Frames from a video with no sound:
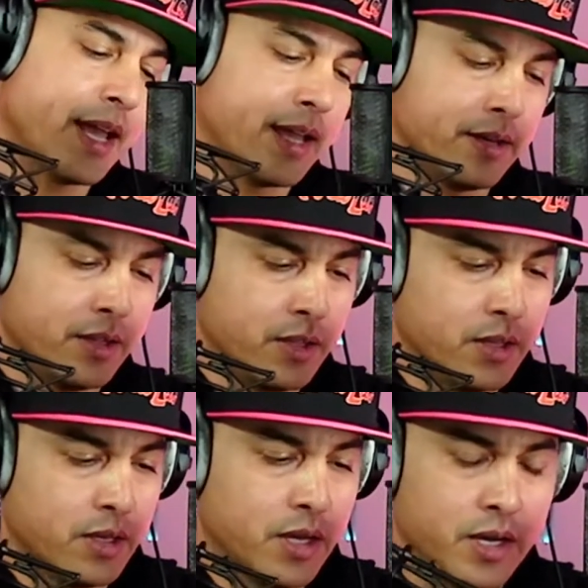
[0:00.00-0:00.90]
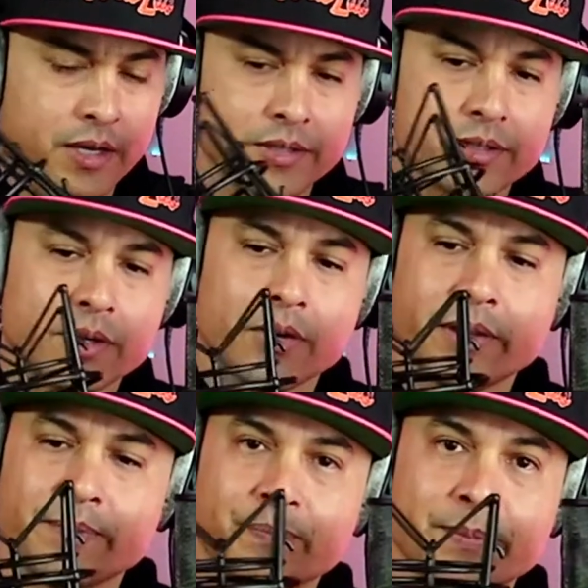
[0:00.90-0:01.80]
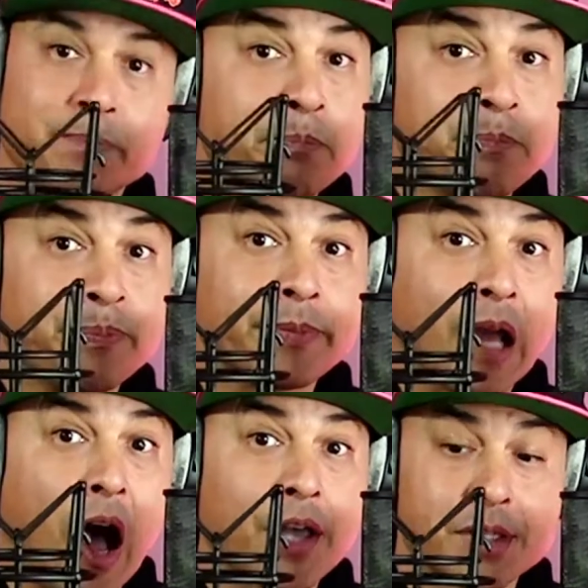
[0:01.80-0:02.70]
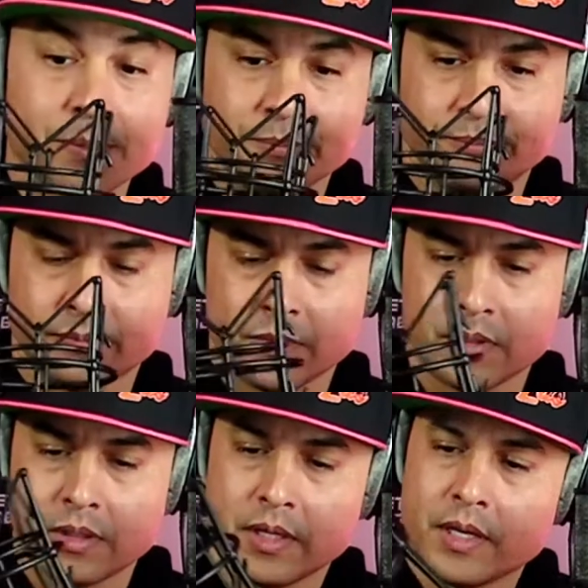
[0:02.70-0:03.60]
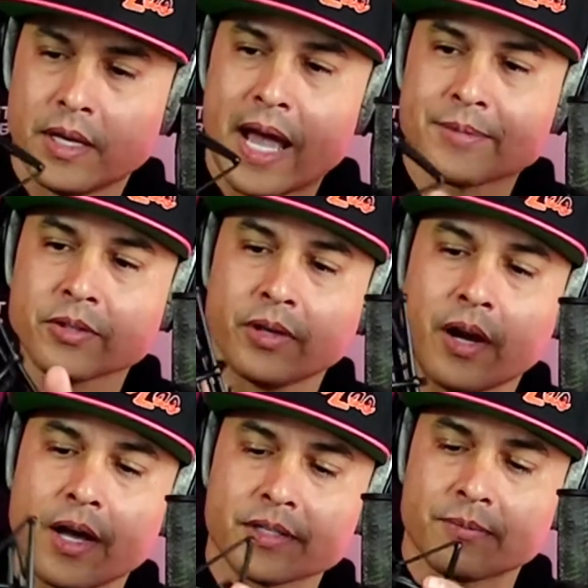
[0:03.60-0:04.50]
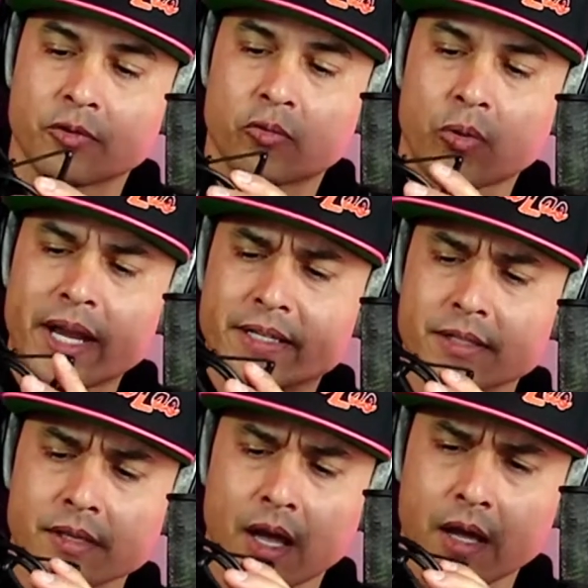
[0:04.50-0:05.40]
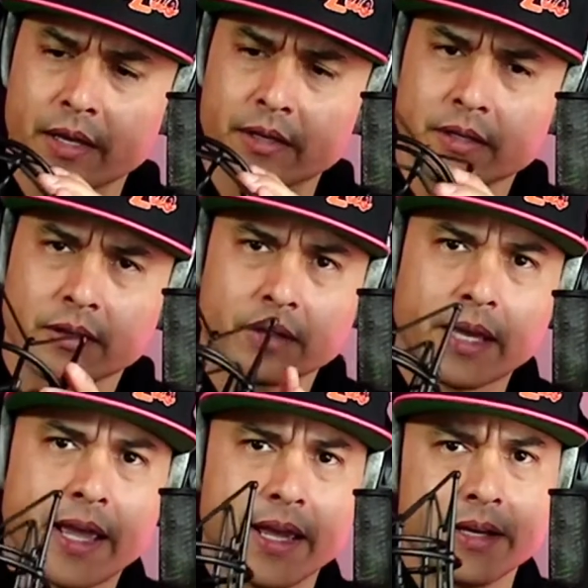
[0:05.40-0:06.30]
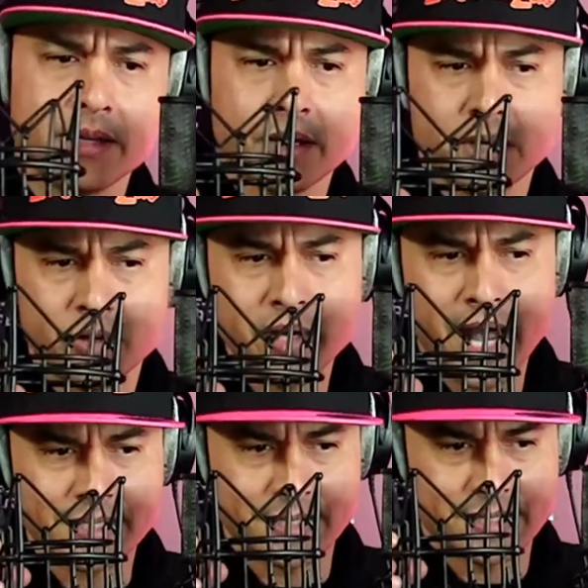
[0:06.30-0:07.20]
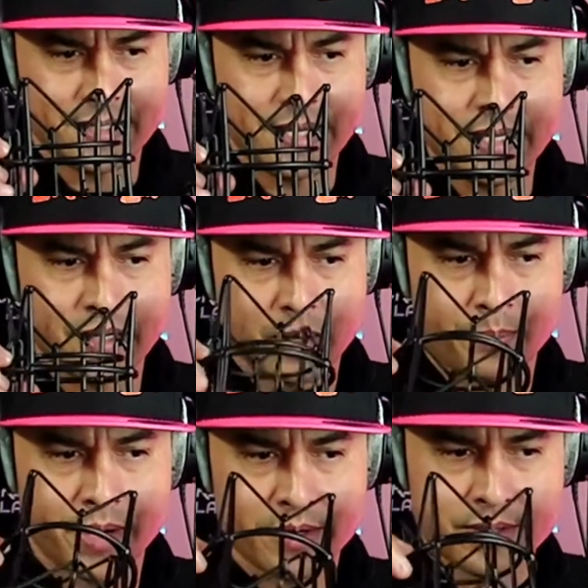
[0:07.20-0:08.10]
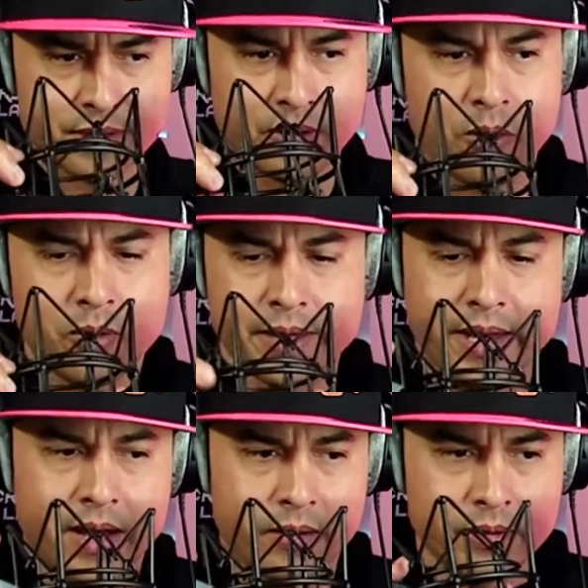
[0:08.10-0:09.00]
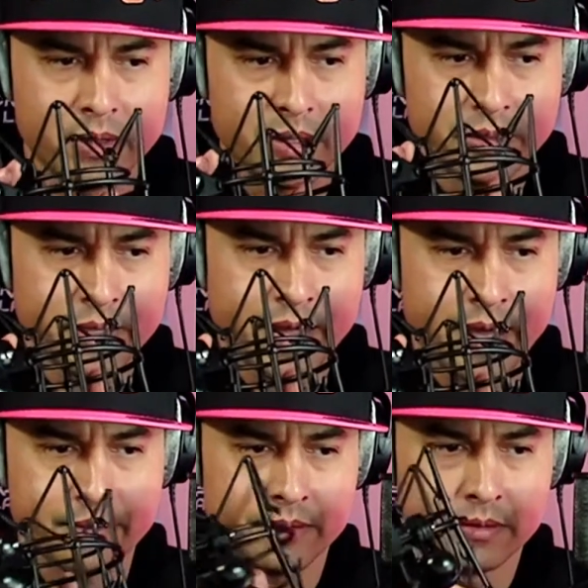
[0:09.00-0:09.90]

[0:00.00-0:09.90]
that. So awesome, absolutely awesome, great design, and you guys can see the comparison. Holy cow, look at that.